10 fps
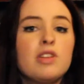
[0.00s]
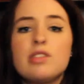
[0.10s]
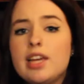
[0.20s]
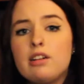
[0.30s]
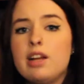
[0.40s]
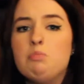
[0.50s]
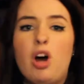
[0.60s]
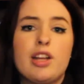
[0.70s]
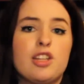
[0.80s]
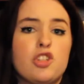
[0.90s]
years later, and
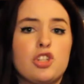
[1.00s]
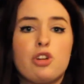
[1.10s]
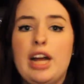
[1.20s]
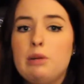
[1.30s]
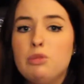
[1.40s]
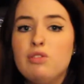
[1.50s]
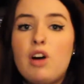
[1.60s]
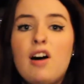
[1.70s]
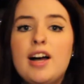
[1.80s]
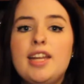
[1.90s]
Monica's just trying to move
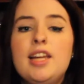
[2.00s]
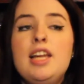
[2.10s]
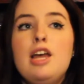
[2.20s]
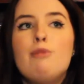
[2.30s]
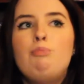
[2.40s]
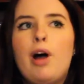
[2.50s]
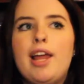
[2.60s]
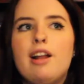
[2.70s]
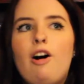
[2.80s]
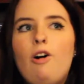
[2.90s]
on.
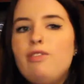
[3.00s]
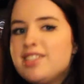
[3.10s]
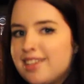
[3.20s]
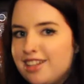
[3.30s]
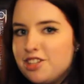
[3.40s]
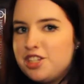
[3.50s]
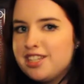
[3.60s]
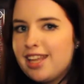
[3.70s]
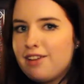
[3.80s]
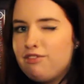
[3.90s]
But all of a sudden
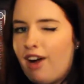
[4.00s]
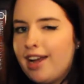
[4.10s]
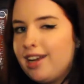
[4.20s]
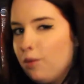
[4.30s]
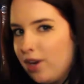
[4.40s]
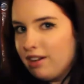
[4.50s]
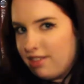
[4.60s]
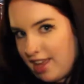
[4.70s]
she's like finding weird